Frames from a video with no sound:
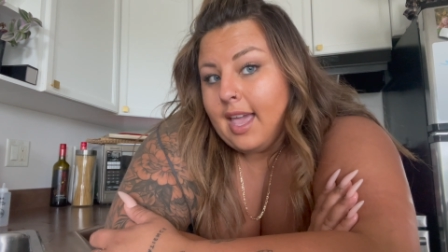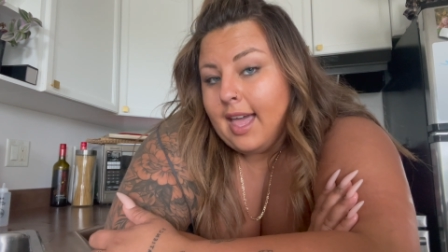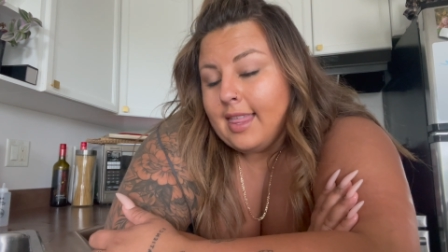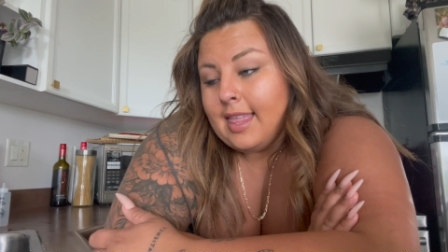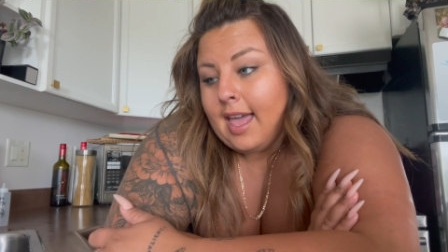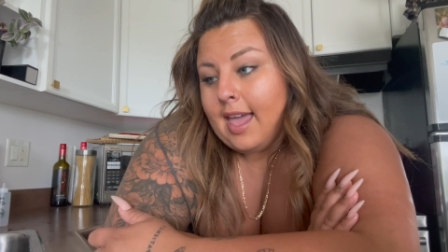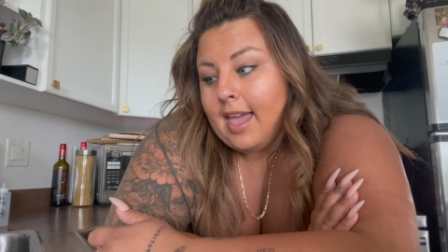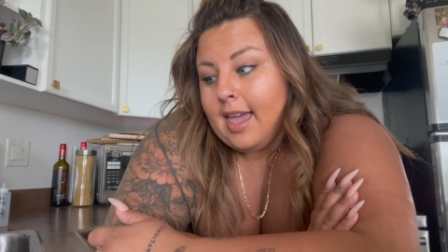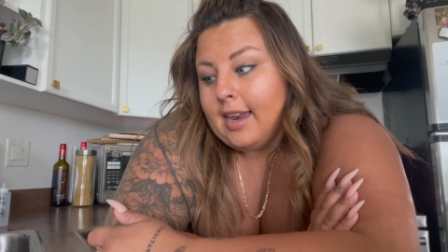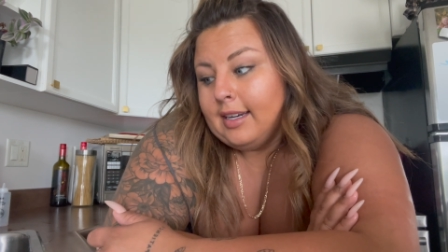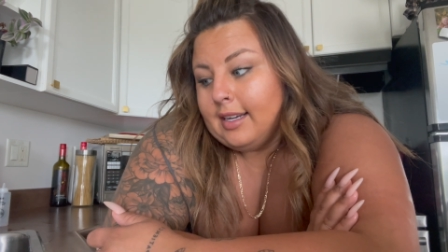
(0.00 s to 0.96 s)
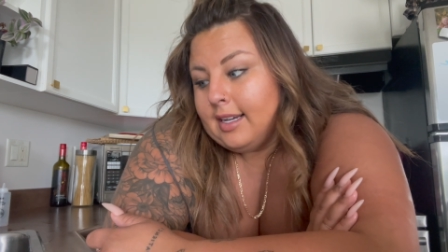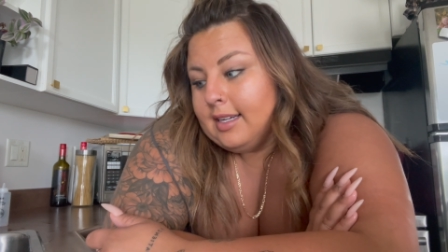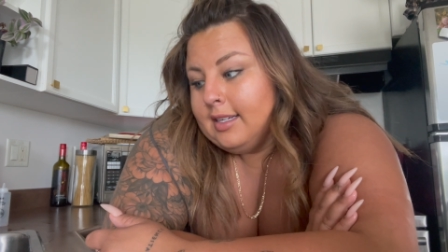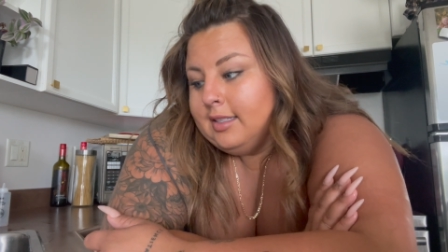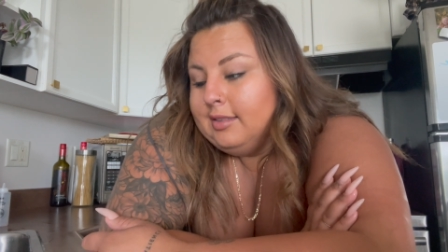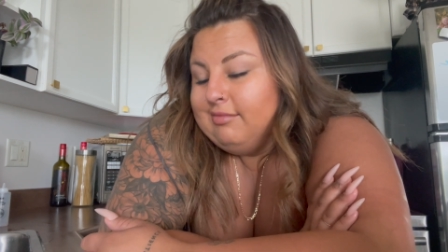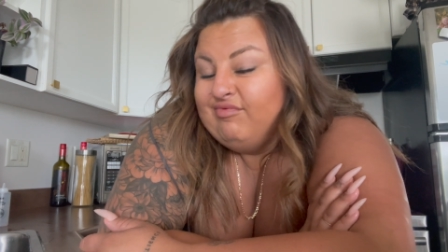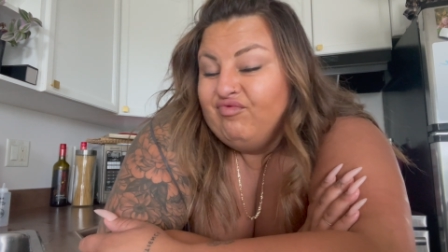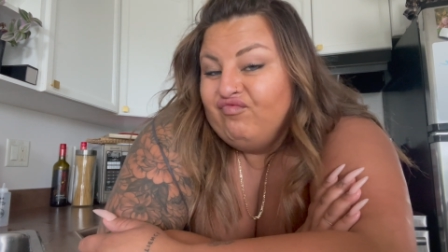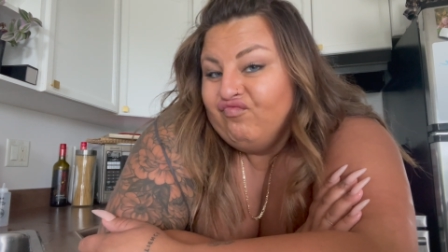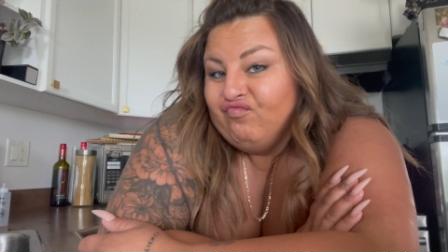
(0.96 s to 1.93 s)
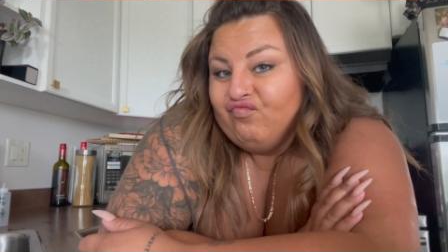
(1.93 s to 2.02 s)
and then
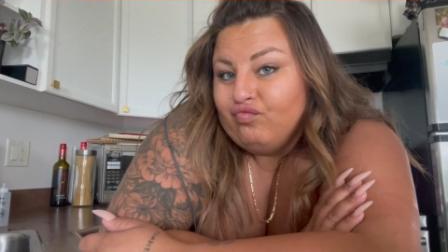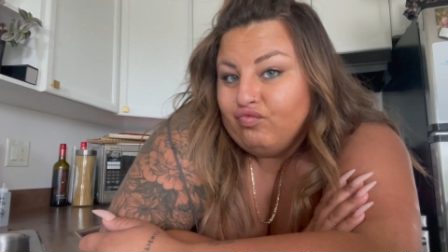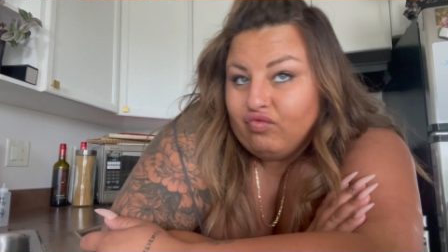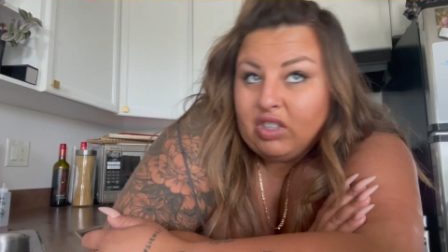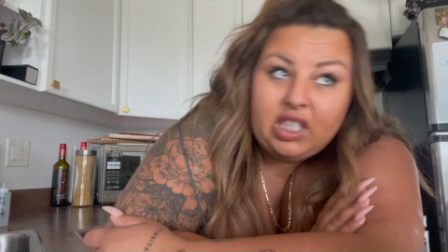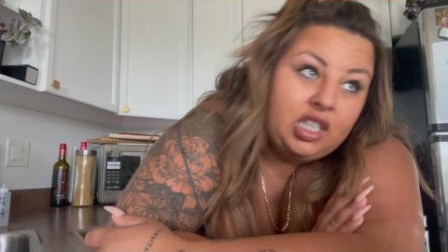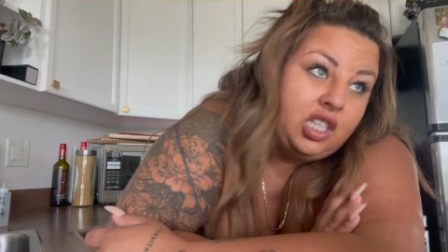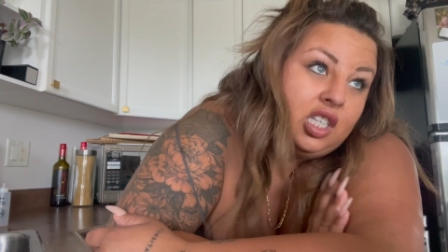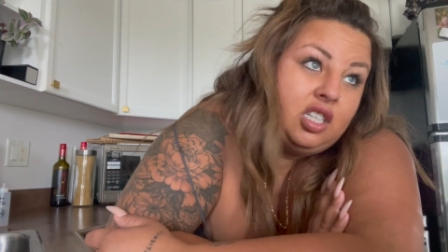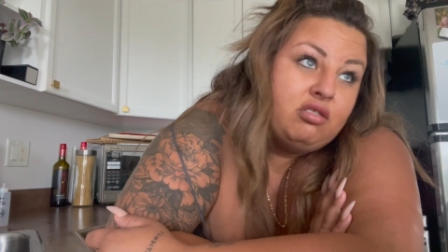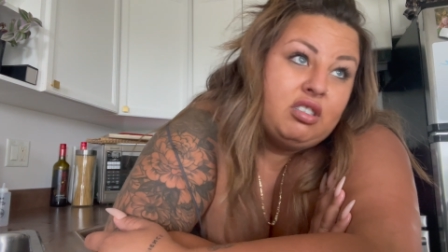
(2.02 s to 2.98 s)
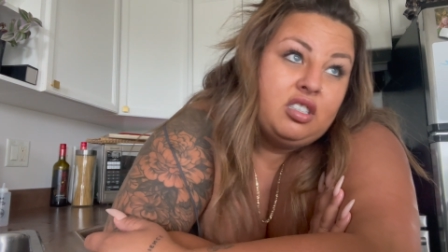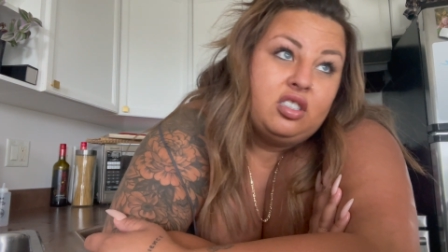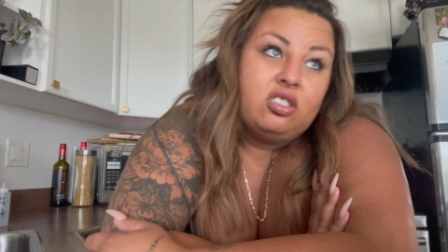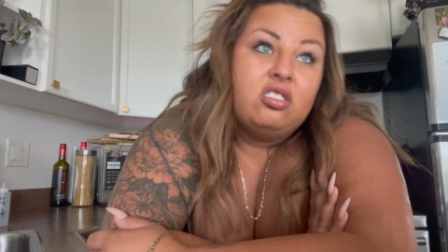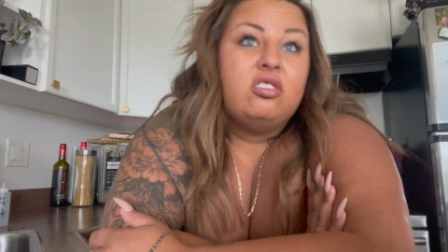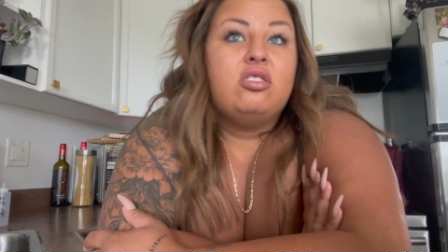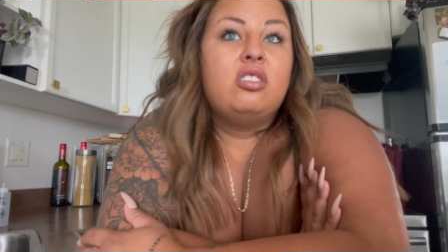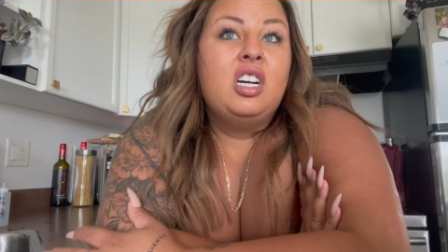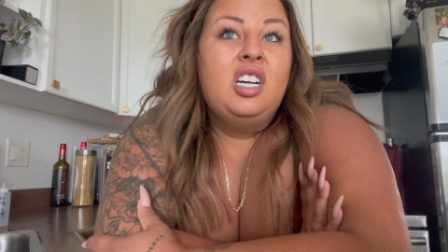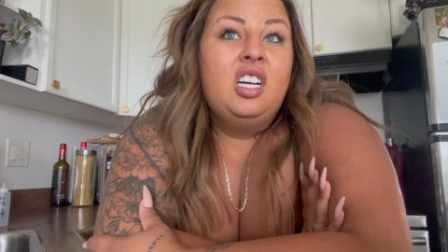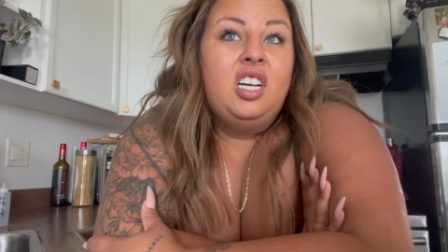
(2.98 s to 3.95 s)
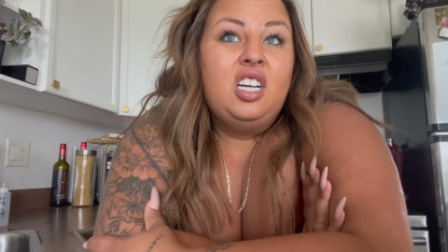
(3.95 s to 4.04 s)
we went to
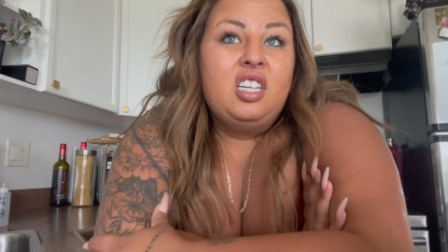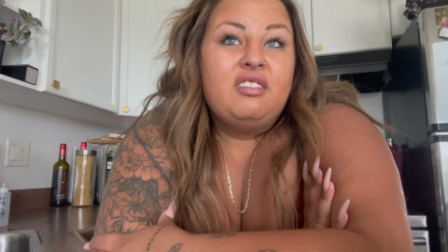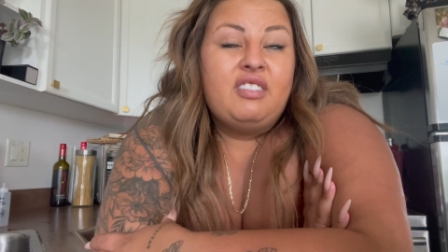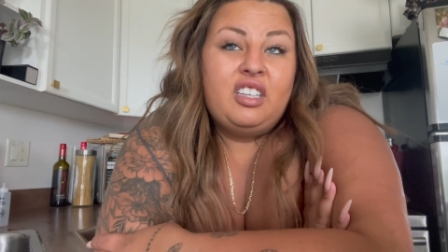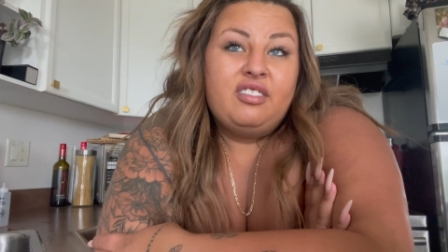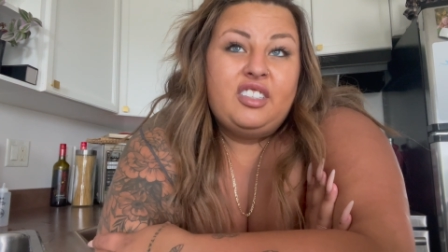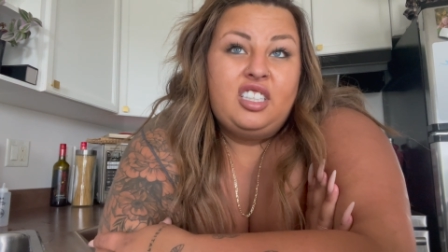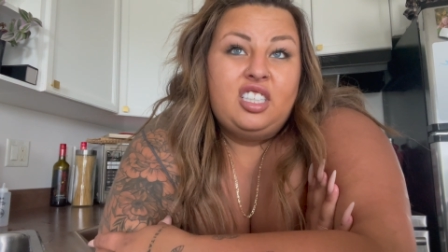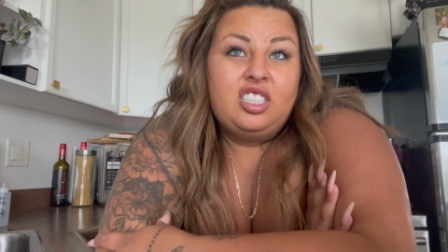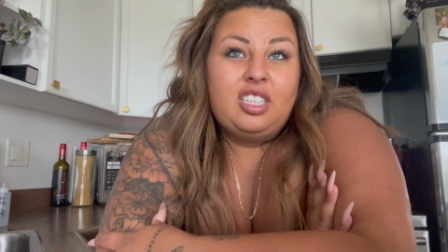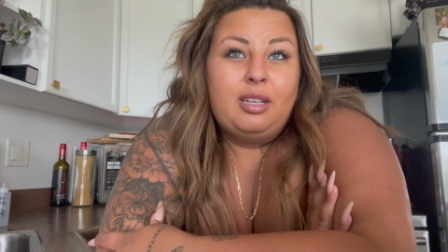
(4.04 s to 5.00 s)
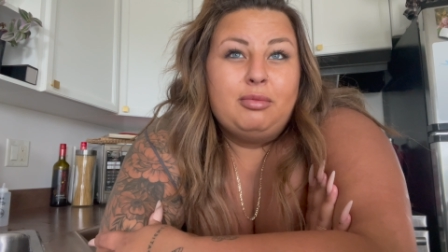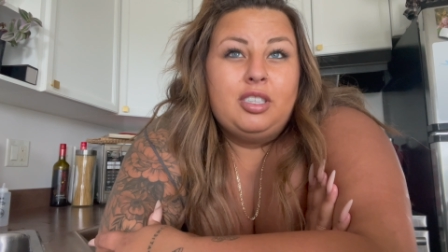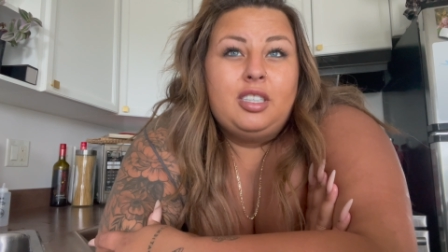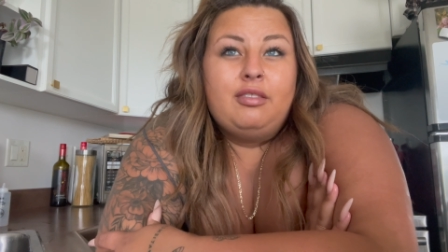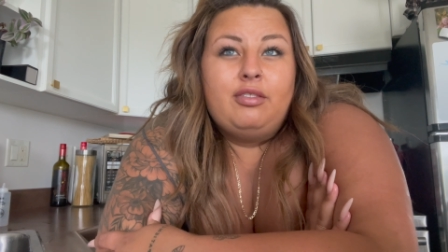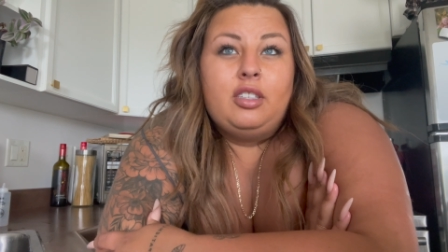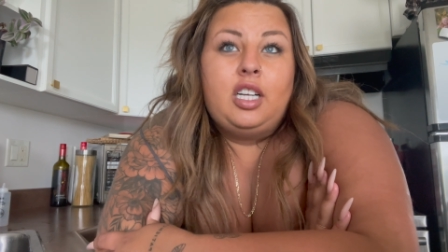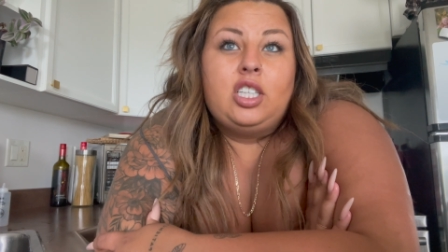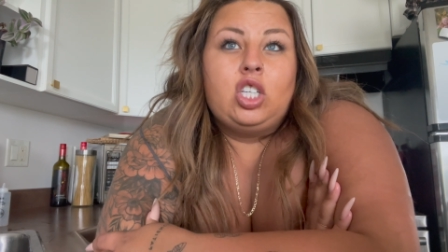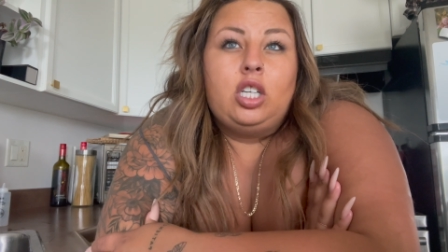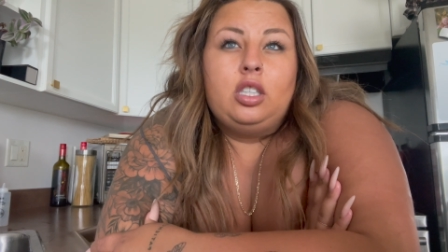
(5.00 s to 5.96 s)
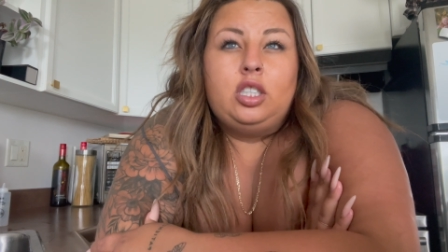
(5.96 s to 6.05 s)
Valley Village. I'm looking for like a
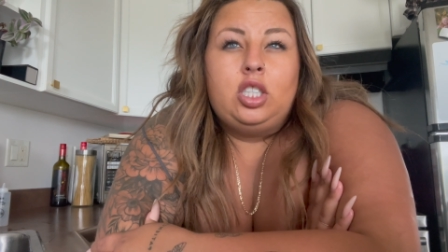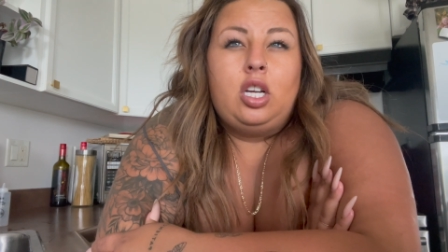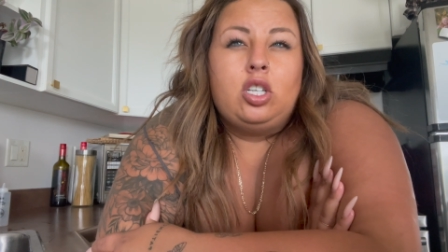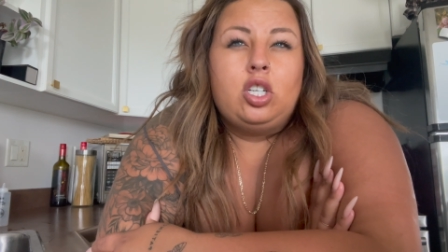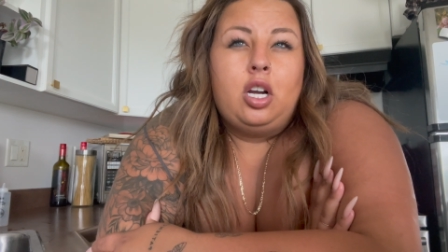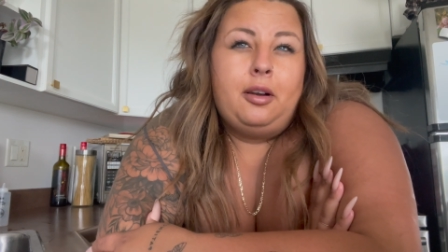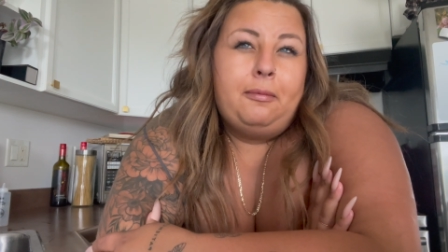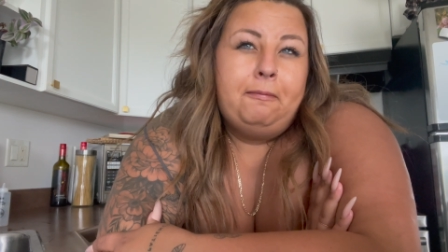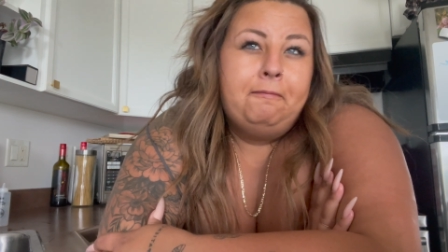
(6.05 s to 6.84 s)
Charlie Sheen shirt.